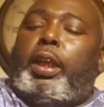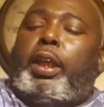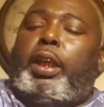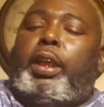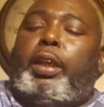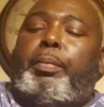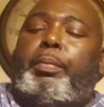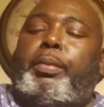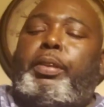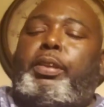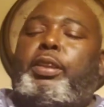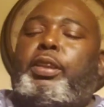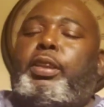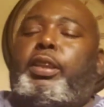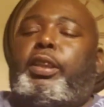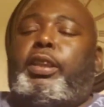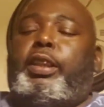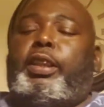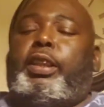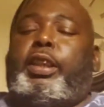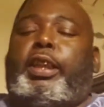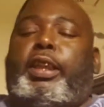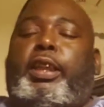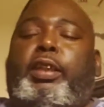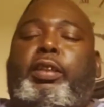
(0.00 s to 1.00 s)
coming to you
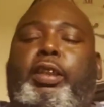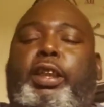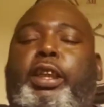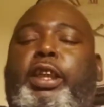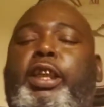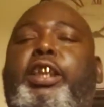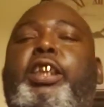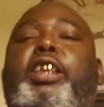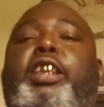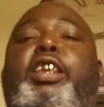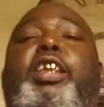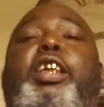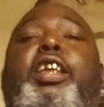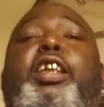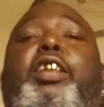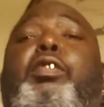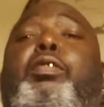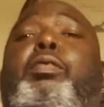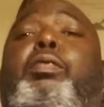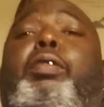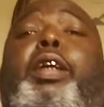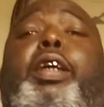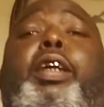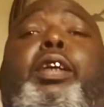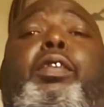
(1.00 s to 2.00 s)
now, getting dinner
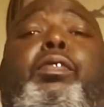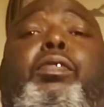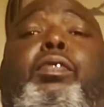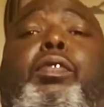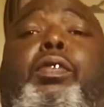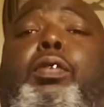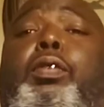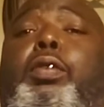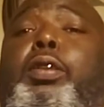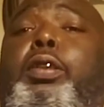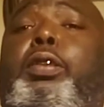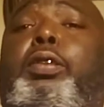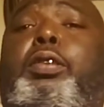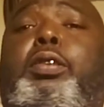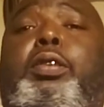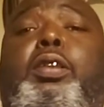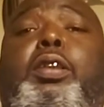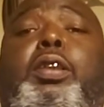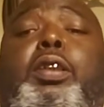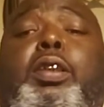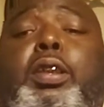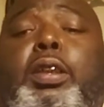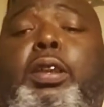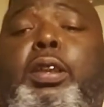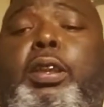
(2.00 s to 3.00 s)
ready for us.
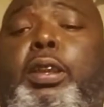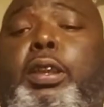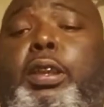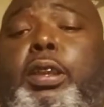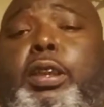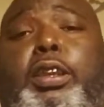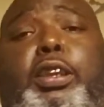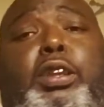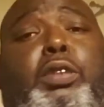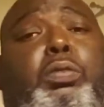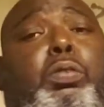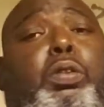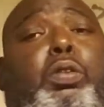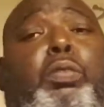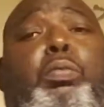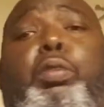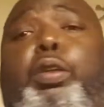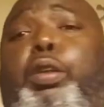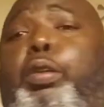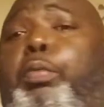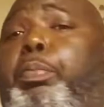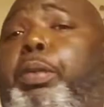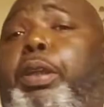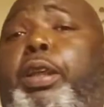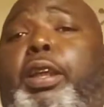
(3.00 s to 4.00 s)
This is what
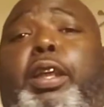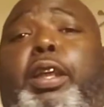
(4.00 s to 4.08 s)
we'll be